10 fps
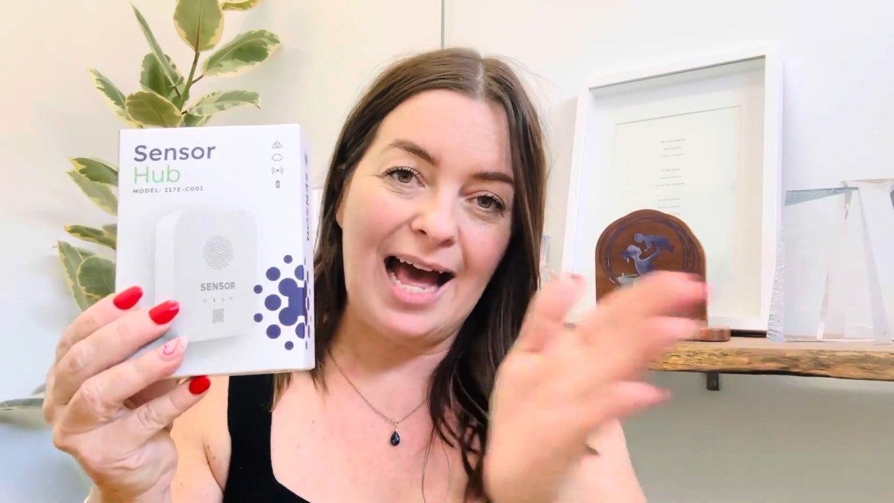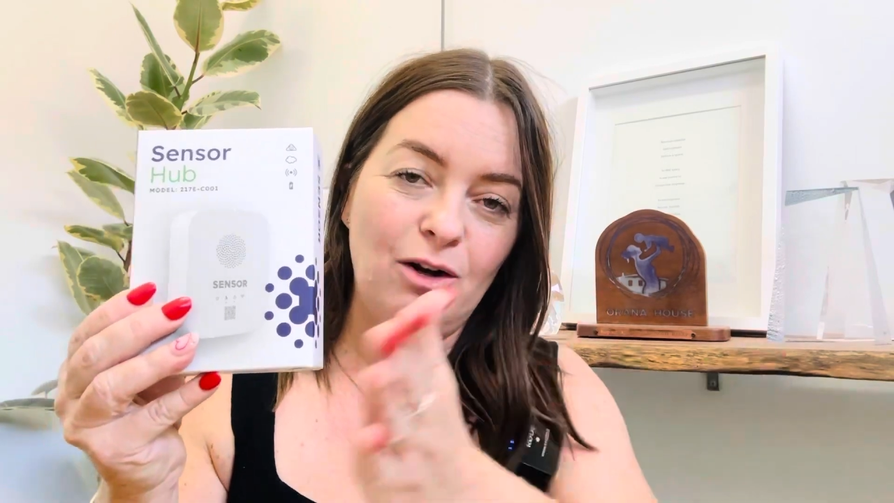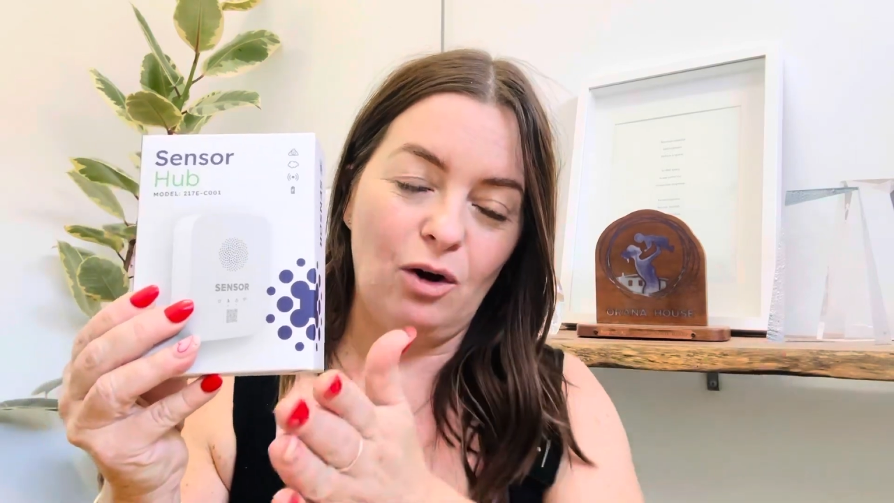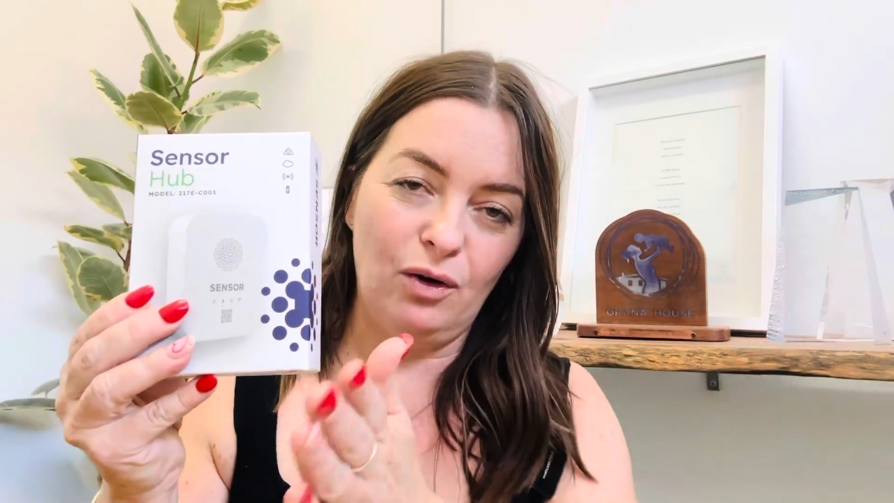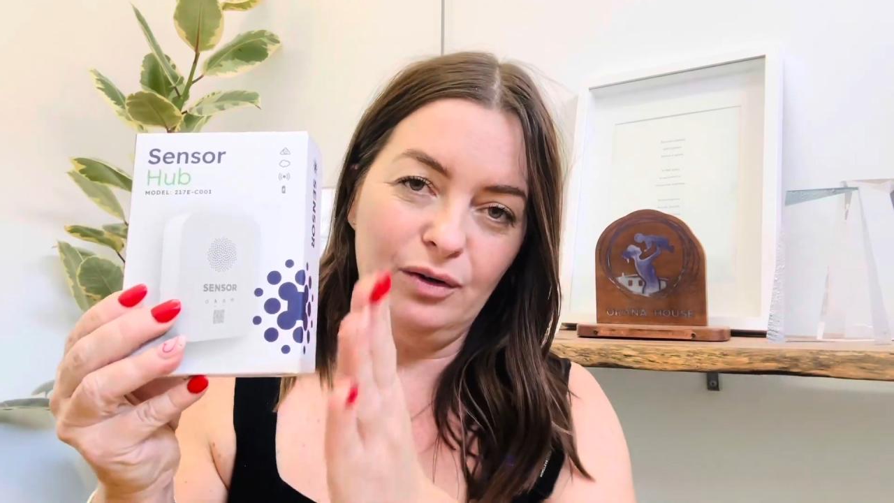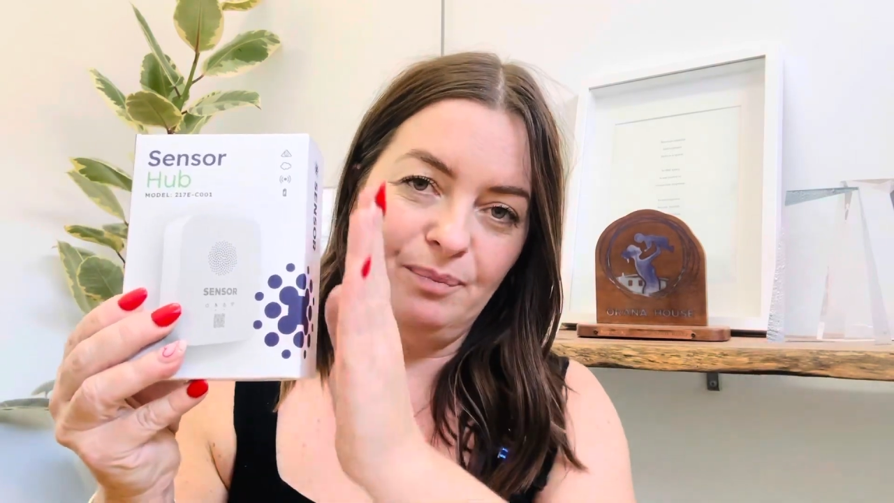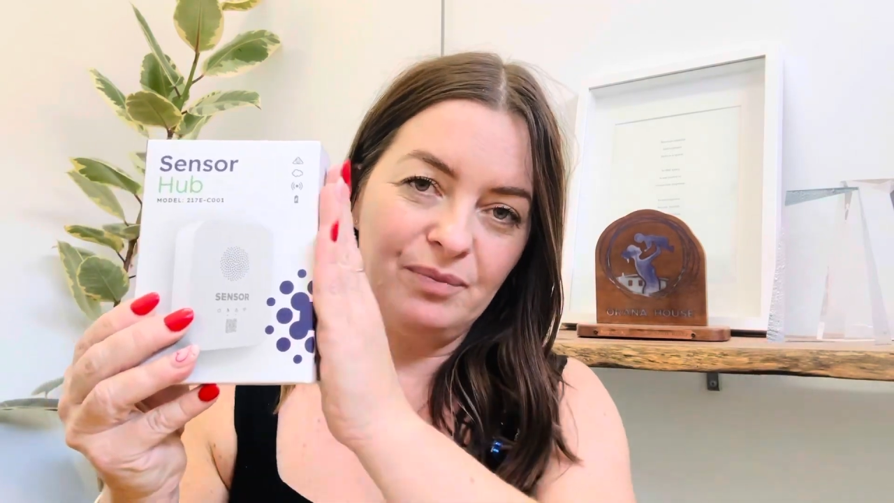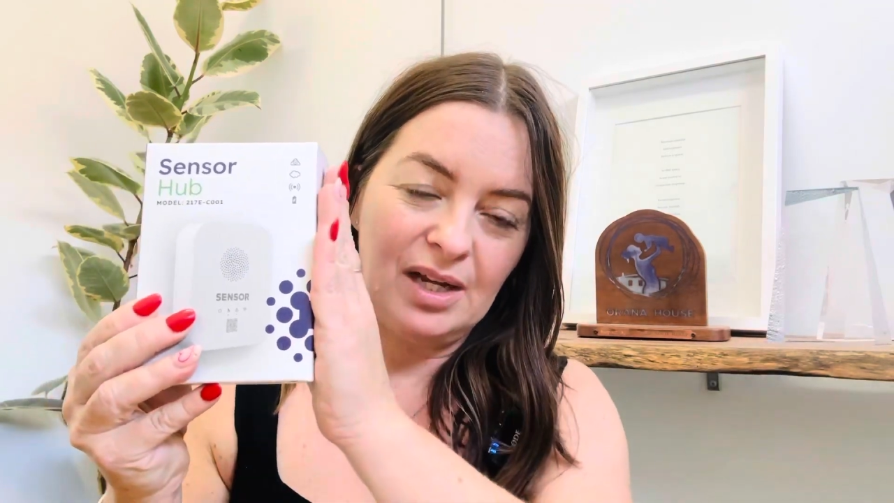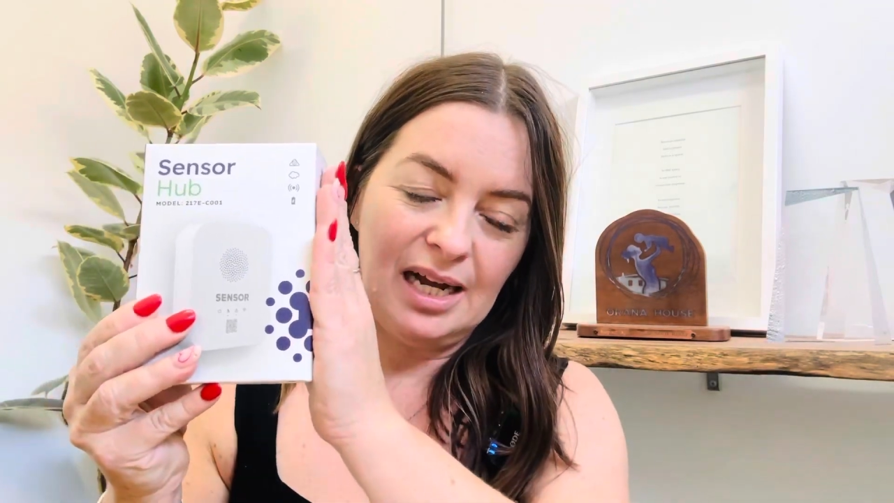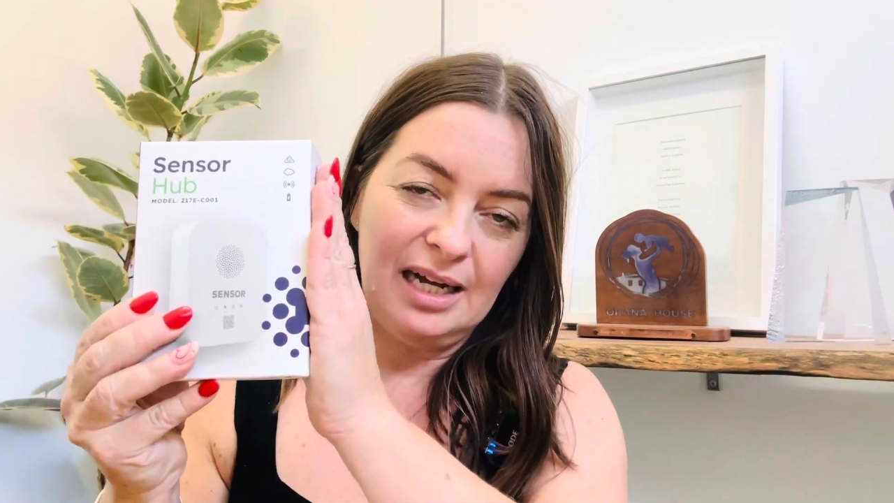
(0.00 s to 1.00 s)

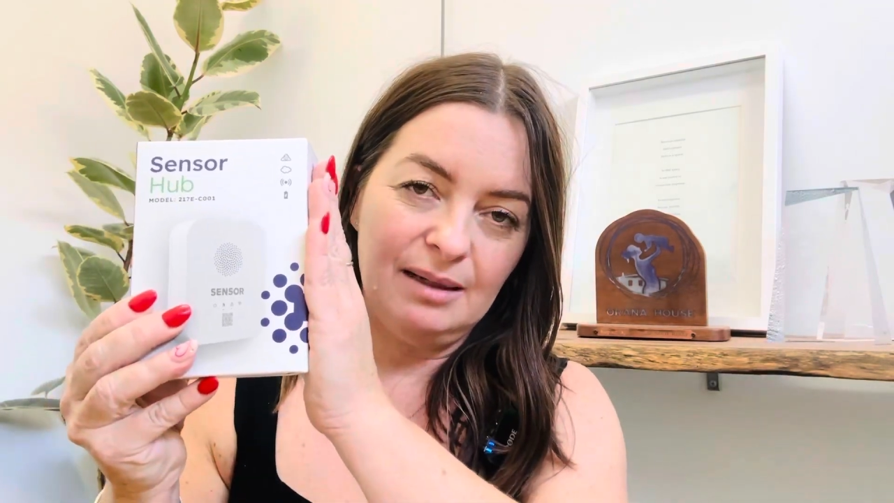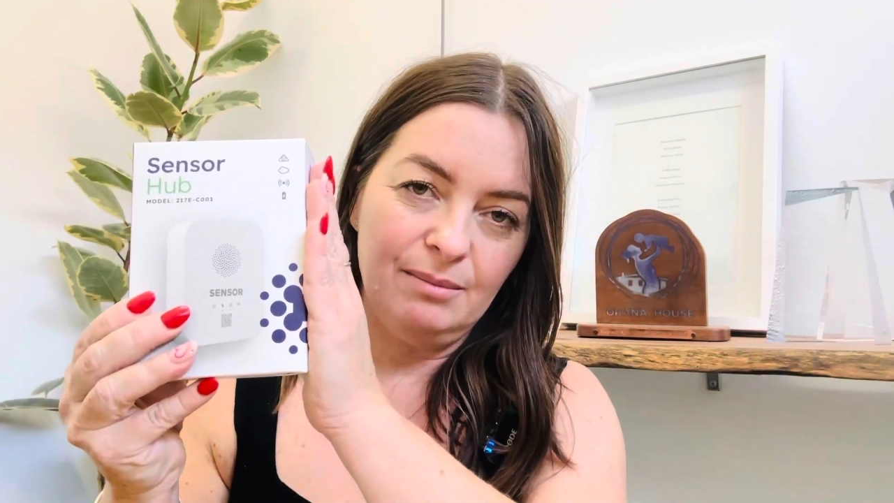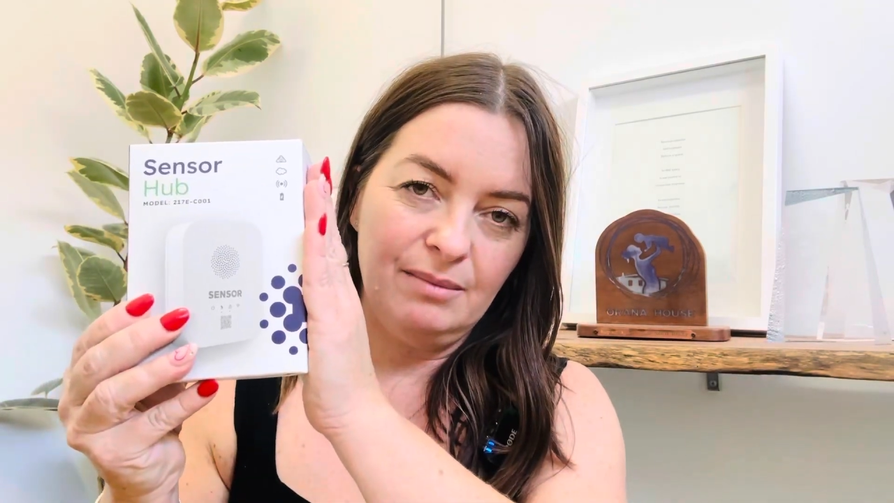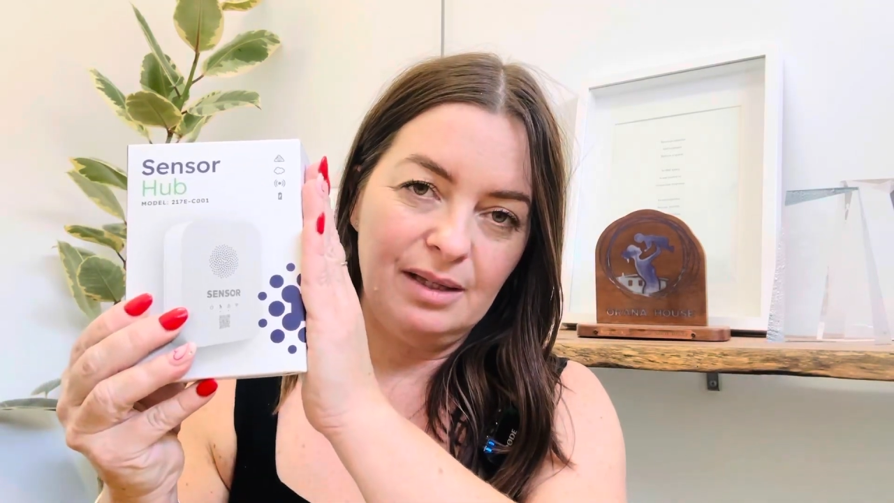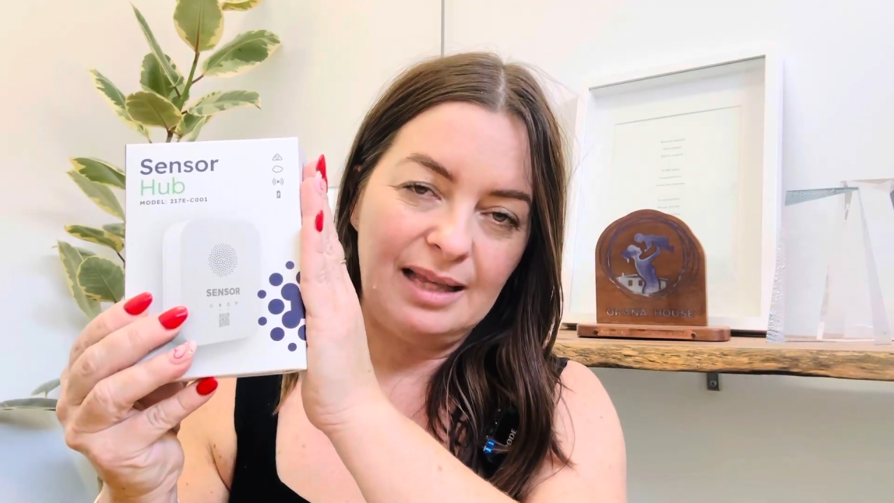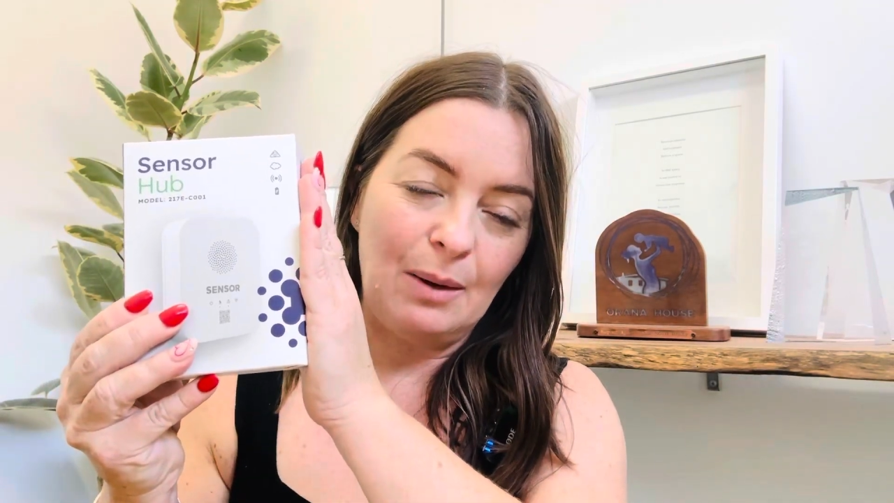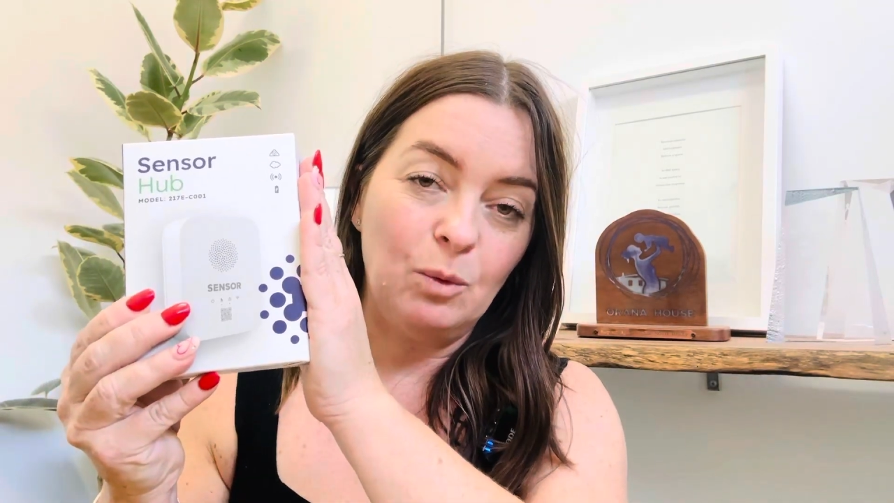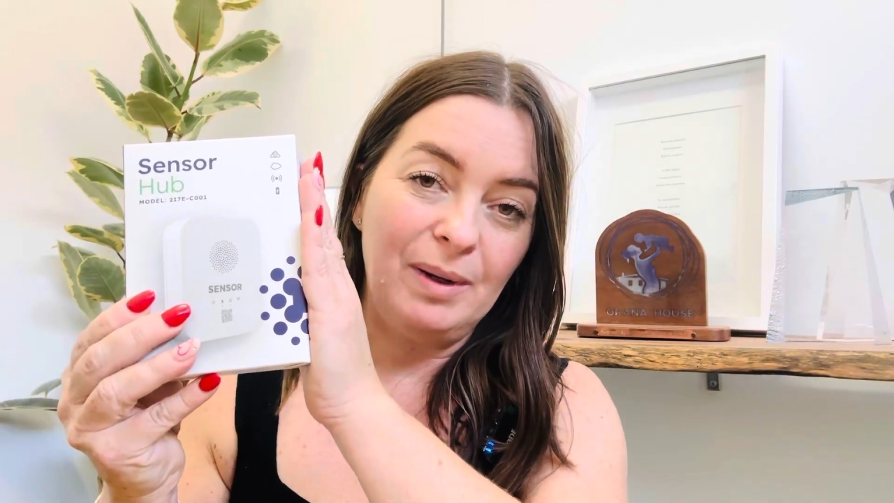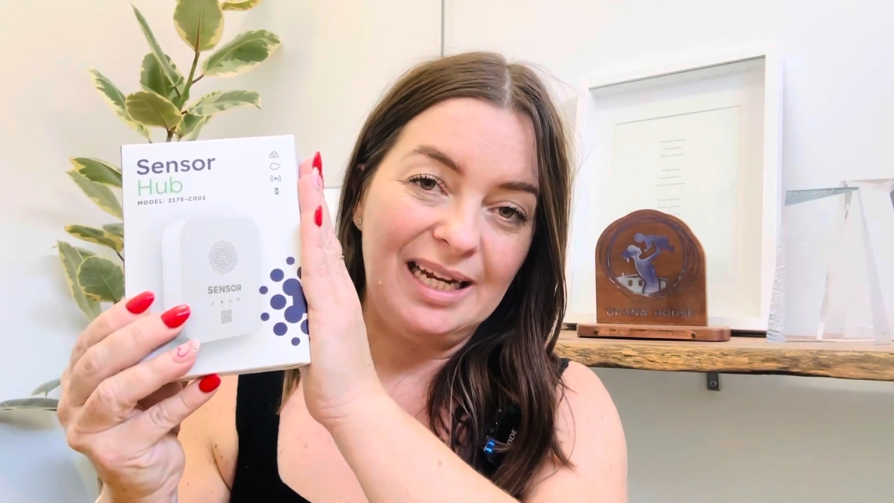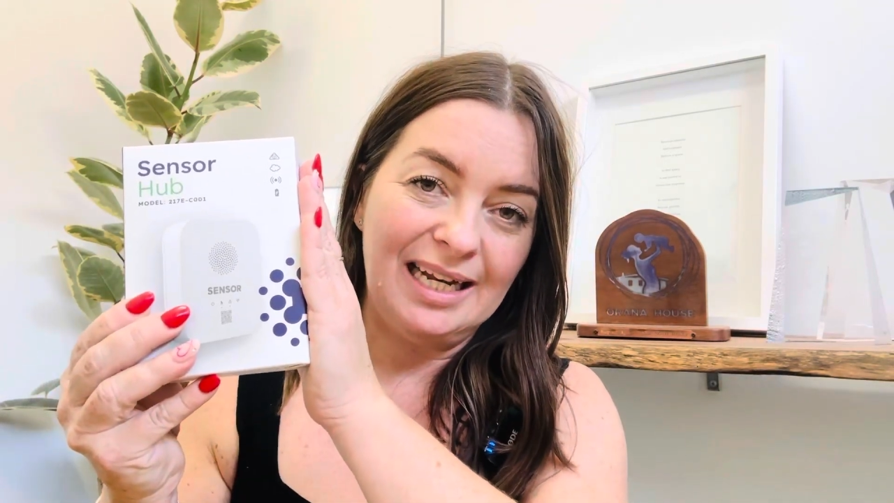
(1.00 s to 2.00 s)
add-on that
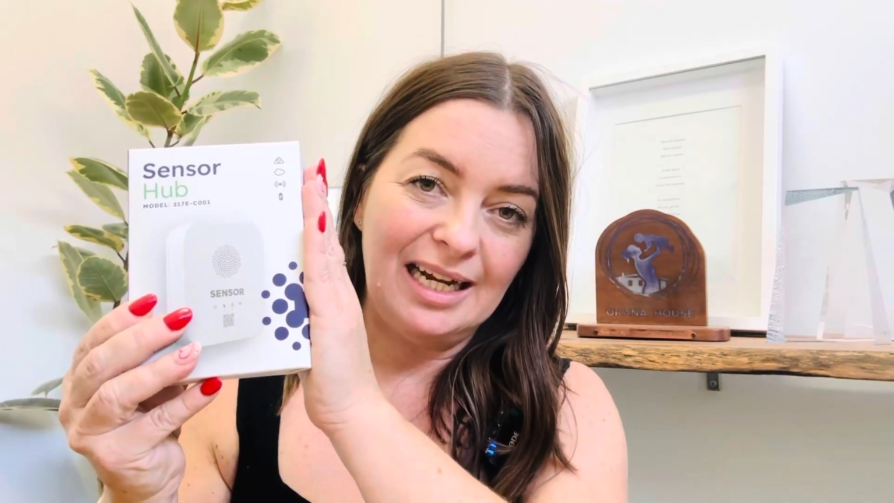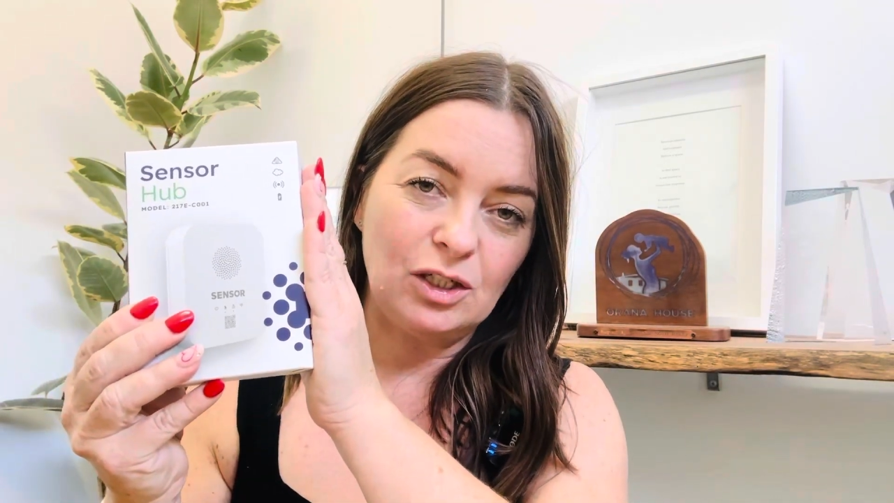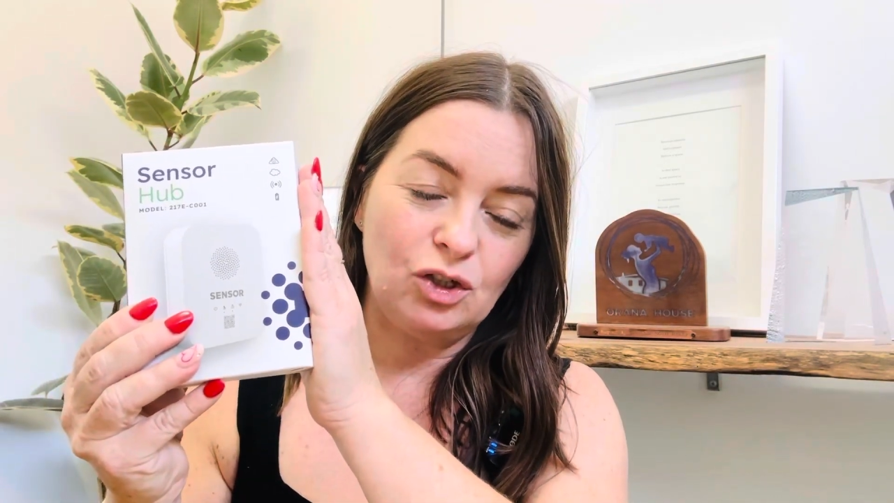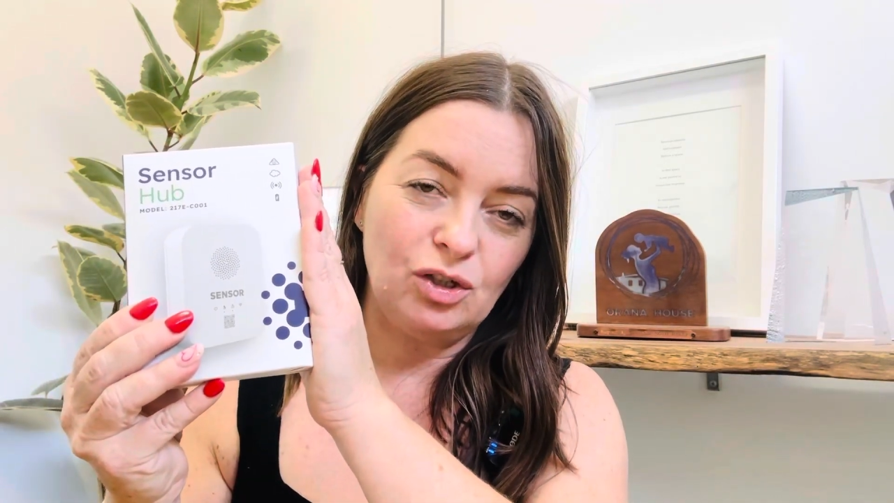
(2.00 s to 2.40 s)
will be connected